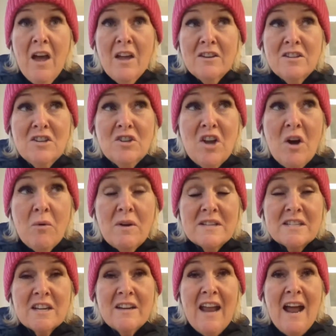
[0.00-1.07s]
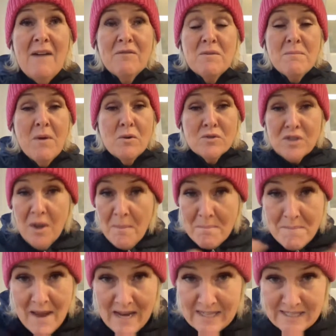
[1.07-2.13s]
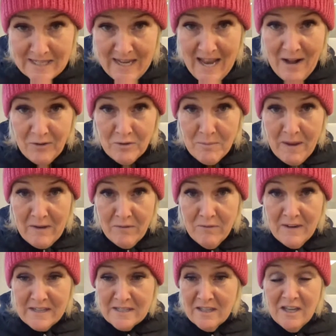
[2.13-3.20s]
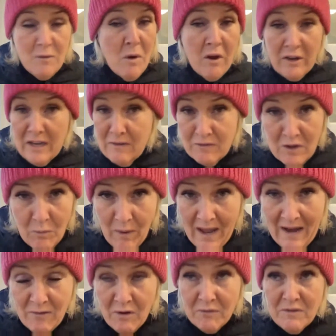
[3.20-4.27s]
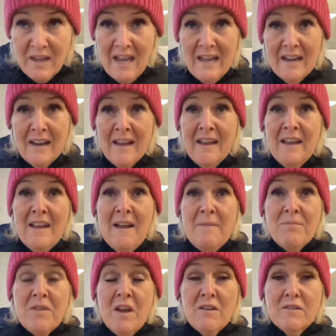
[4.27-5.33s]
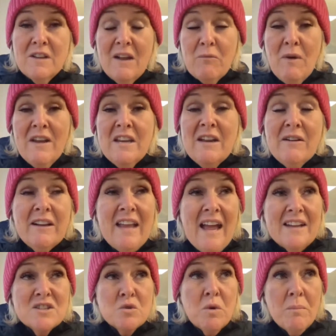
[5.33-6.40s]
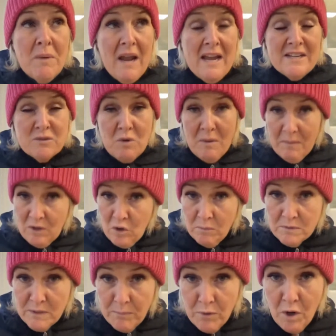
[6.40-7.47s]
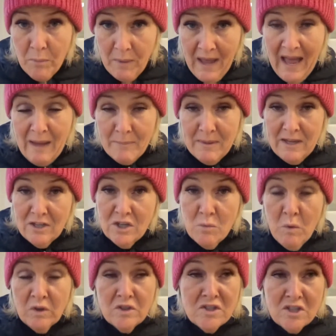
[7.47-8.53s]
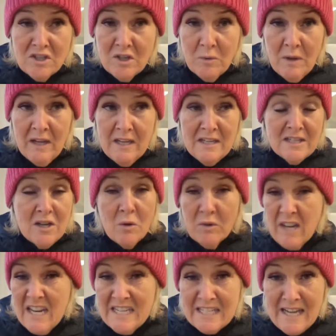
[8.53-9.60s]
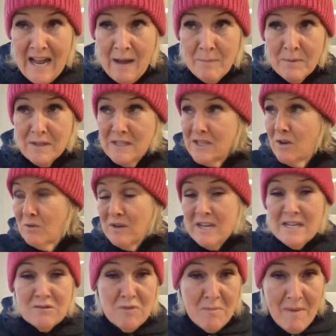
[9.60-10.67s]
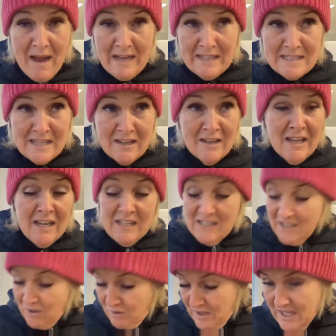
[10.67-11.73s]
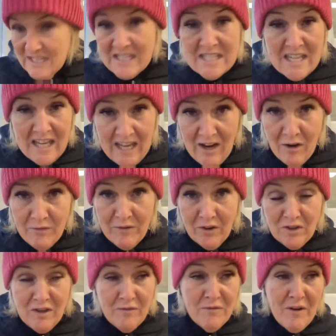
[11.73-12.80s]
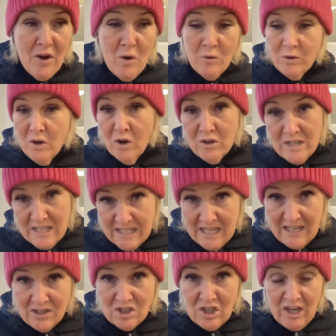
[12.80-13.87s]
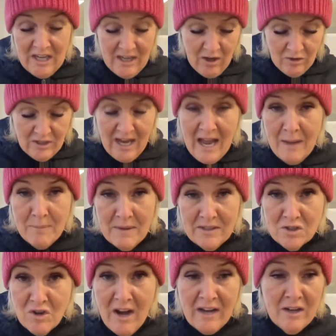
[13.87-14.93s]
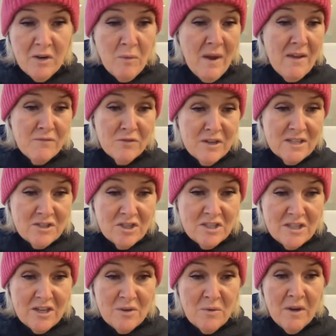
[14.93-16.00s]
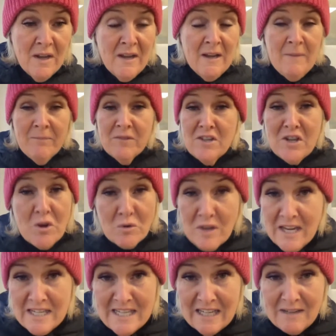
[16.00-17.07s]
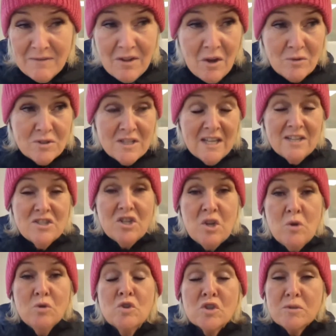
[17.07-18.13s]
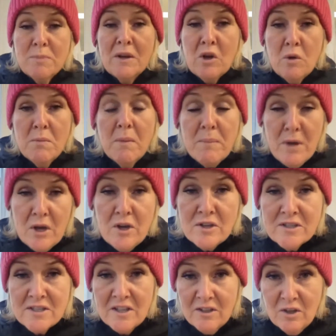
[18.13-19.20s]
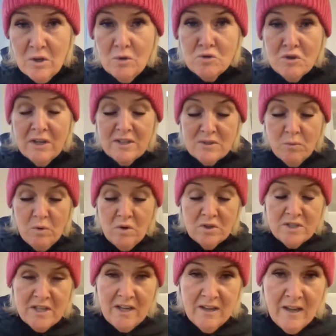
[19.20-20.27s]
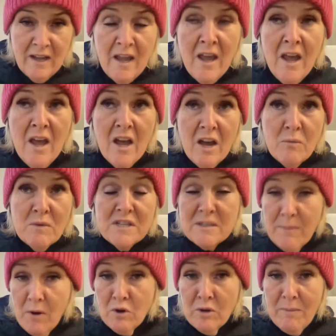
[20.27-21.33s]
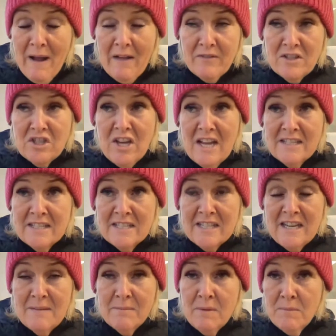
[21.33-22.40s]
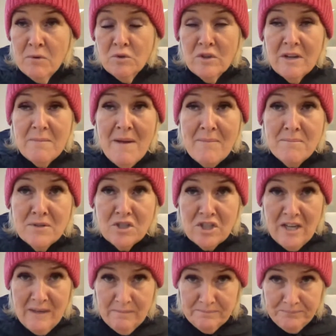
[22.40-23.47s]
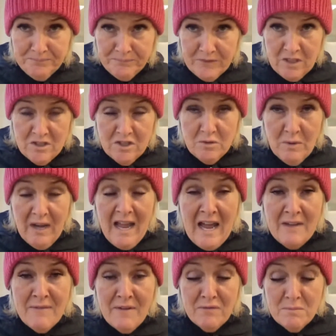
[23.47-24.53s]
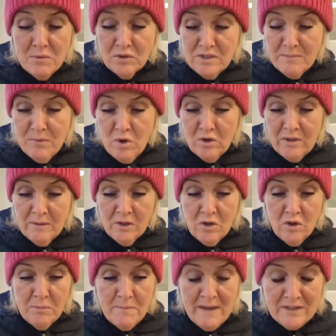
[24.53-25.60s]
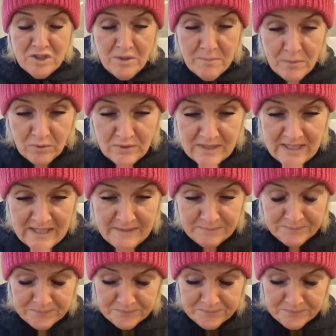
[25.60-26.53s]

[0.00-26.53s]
And you know it's going to have the most amazing health benefits that you aren't even aware of yet. And when you get to a place where it becomes a proper habit and you want to do it, you don't need an app, you don't need a reminder, you don't need to tick it off on your phone or your tick sheet on your habit tracker, whatever it is you do. You don't need any of those things. You just become a person who drinks water. And we spoke about this yesterday in my monthly membership, because I do a live every Monday morning called Magic Monday.